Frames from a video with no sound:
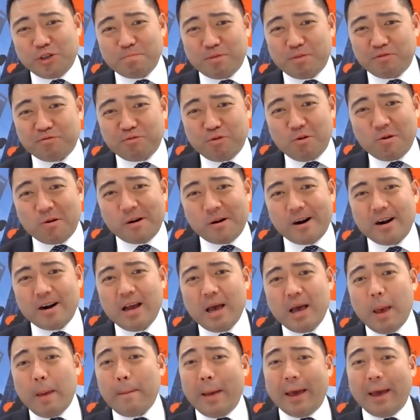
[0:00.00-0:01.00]

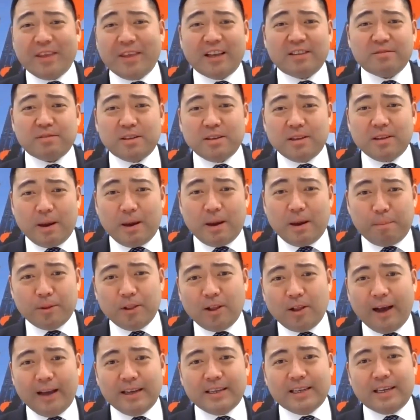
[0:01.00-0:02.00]
before, and they
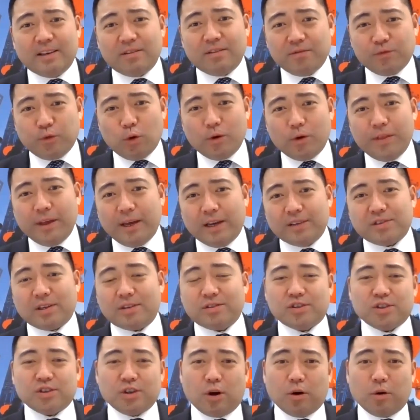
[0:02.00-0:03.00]
applied it for this.
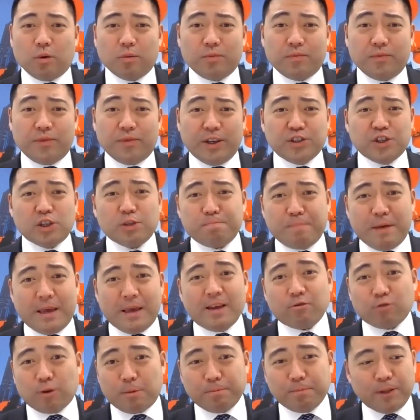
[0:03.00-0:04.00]
And so this is being
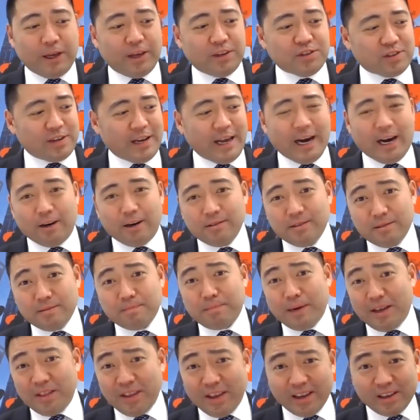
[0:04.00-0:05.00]
replaced now by
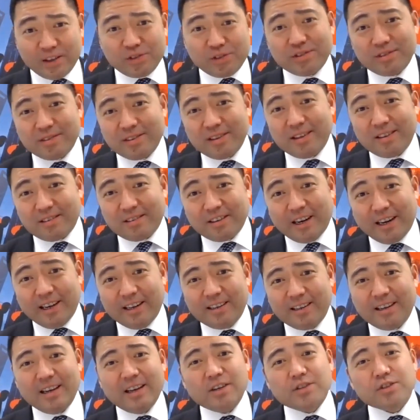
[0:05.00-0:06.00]
this, right?
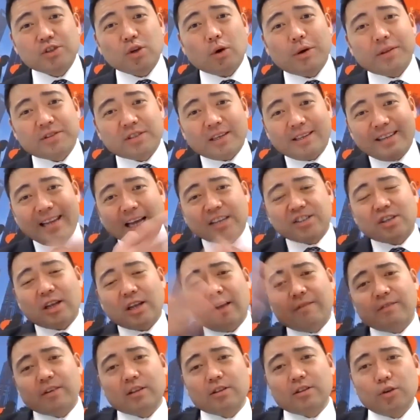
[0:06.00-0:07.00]
So it's the next
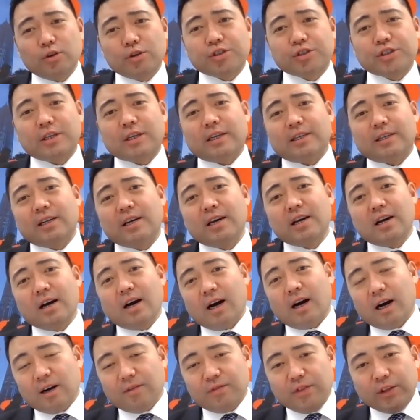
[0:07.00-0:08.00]
evolution
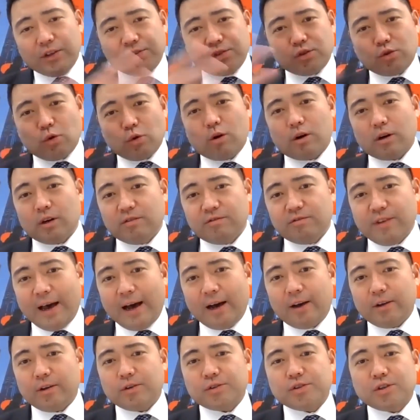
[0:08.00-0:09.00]
of the store of
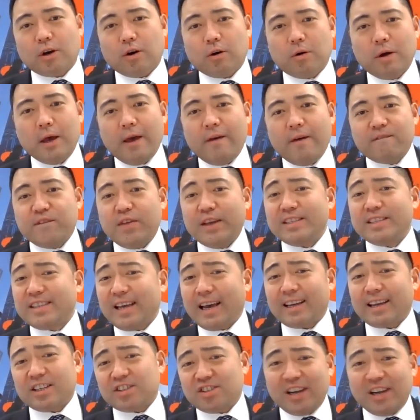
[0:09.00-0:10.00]
value. So
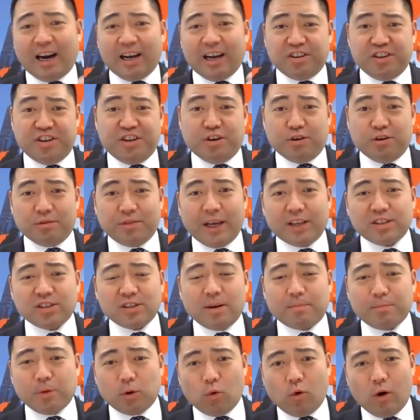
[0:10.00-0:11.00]
fintech is not new. That's
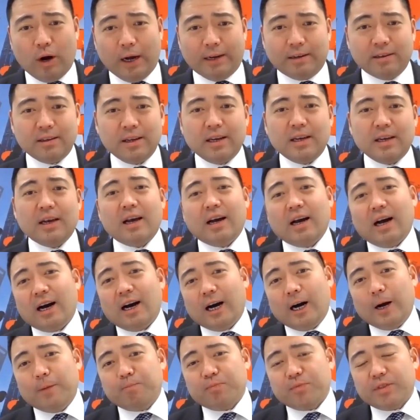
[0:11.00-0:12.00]
number one.
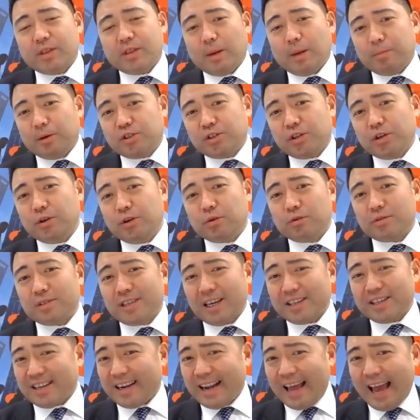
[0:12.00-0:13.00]
Number two,
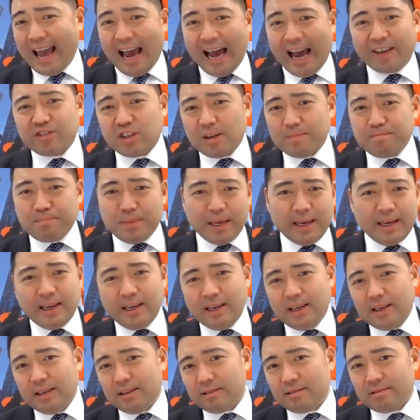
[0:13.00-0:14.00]
does it have to
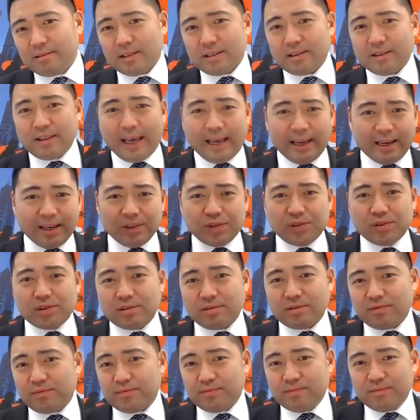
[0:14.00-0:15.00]
be the
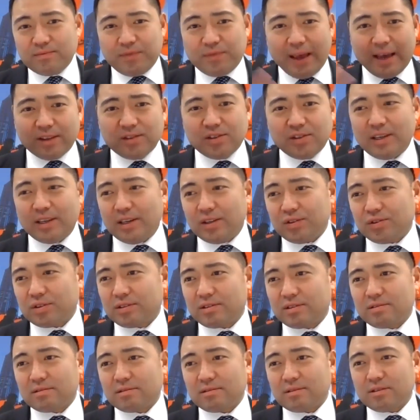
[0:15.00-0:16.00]
latest,
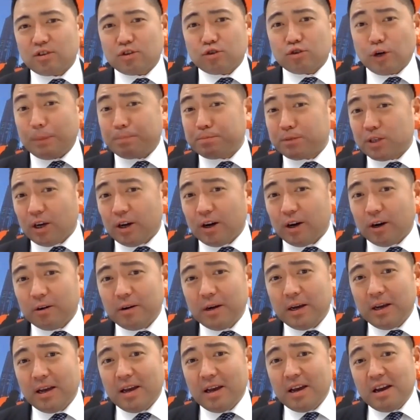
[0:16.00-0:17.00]
fanciest
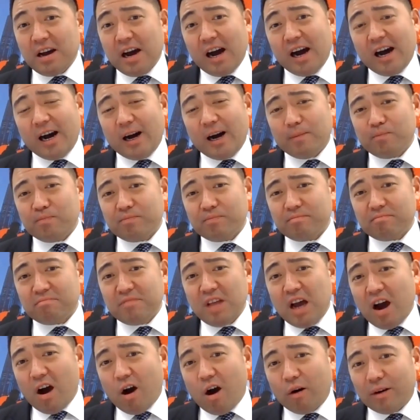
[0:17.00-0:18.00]
crypto?
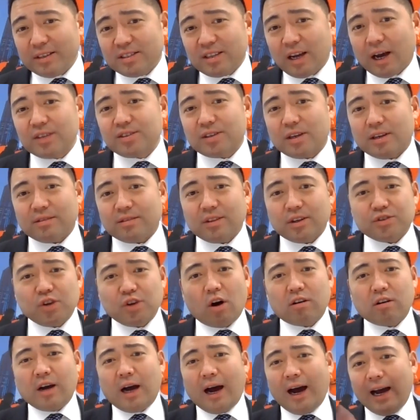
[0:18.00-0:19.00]
No, it doesn't. There's
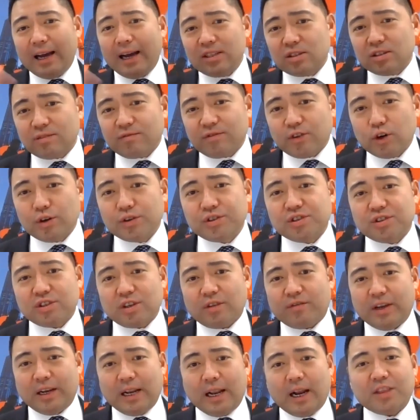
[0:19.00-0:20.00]
all kinds of versions
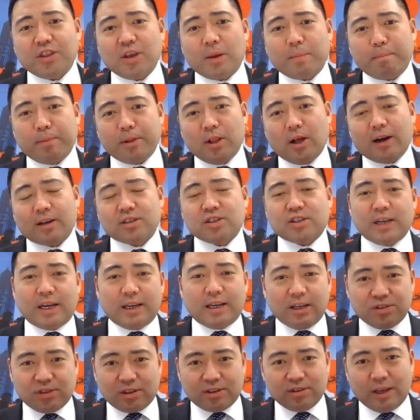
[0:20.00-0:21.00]
of it. And I think blockchain
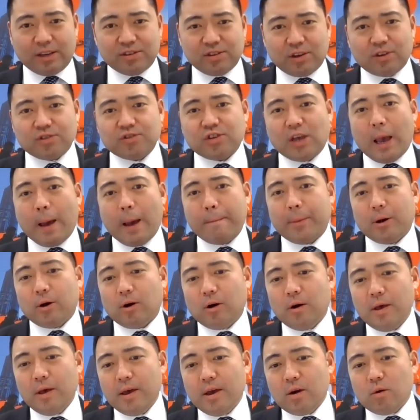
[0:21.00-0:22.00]
is an
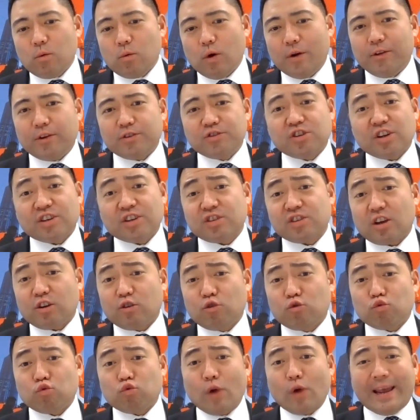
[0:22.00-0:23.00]
example where there's just a
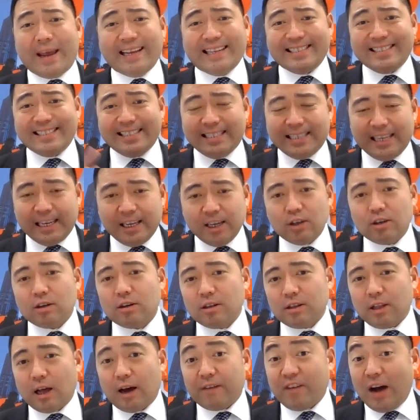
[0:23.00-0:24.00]
great
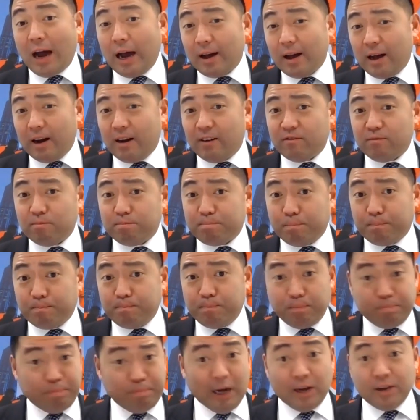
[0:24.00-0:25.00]
deal of
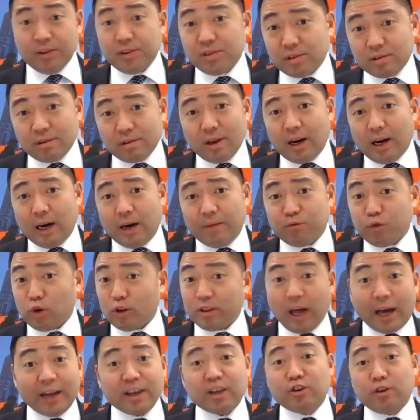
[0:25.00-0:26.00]
buzz for a
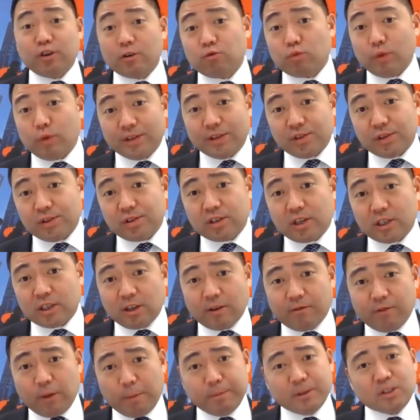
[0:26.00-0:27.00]
lot of good reasons because
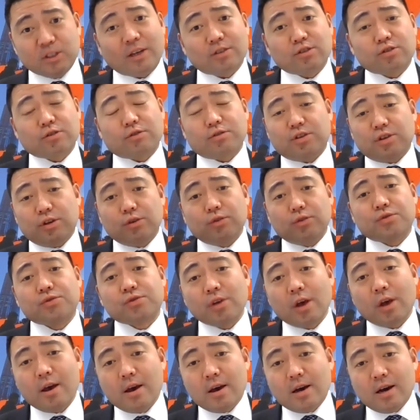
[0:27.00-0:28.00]
of the potential use
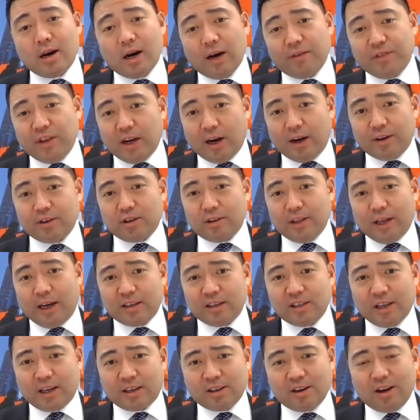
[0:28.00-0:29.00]
of the underlying
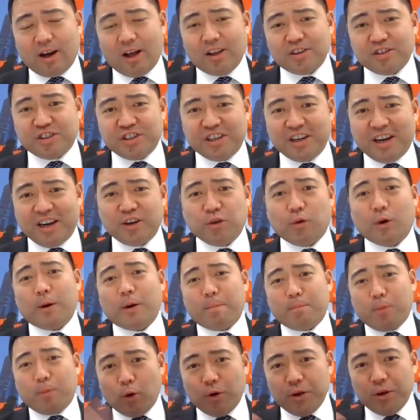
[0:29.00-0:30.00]
technology. I don't want
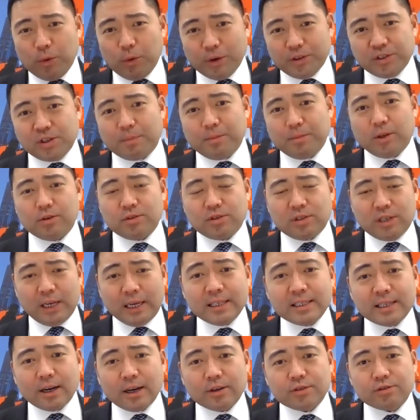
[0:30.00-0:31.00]
to bore you with some of those
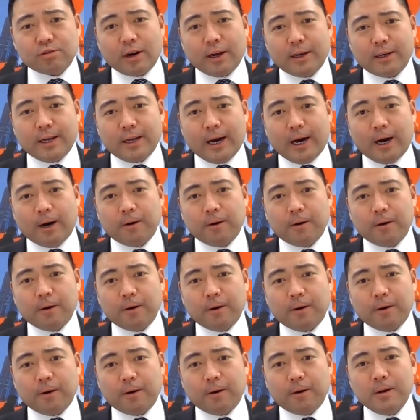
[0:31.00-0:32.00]
details right now,
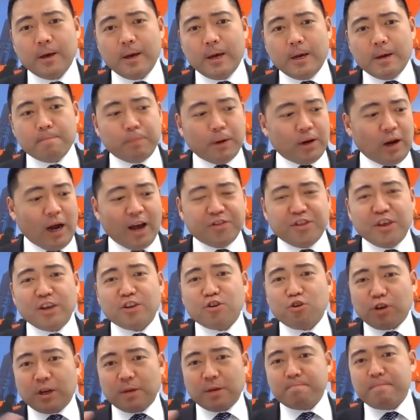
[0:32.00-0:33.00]
but I
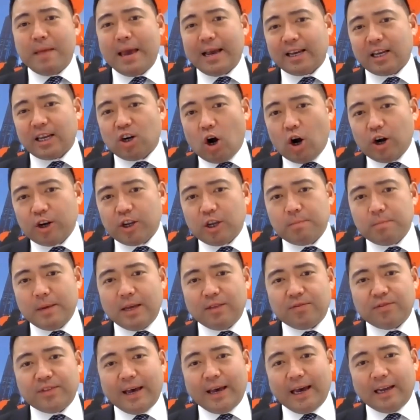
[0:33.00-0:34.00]
think you can make an
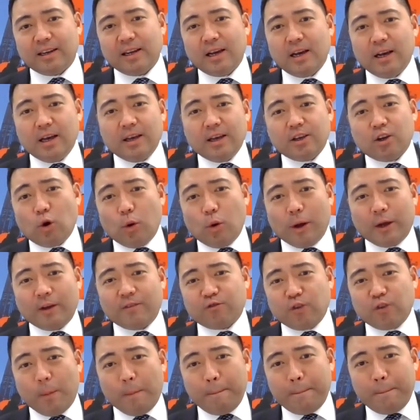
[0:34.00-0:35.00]
argument that going
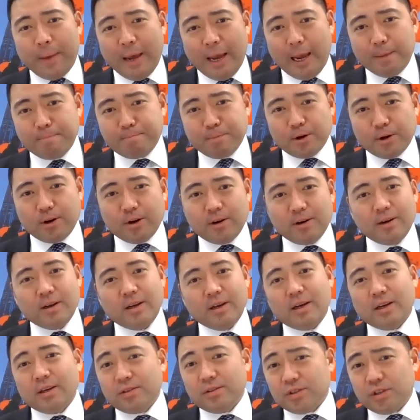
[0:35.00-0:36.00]
from paper
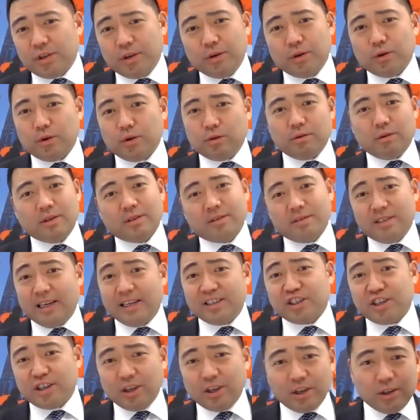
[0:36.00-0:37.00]
to
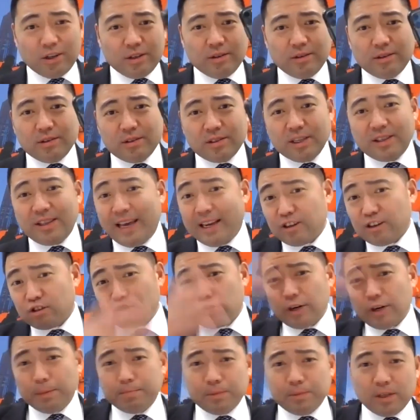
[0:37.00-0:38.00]
digital to then
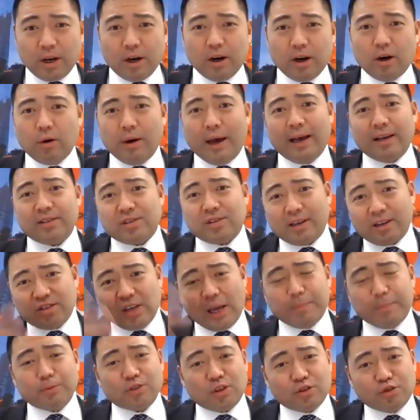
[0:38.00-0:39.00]
crypto, as an
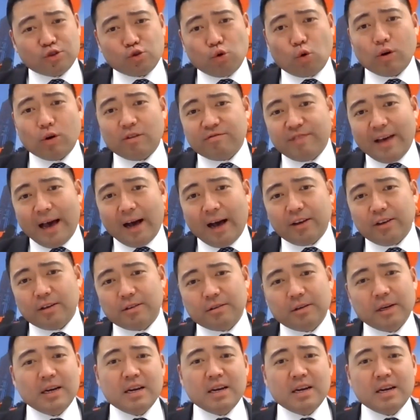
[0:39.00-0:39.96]
example, as a store of value,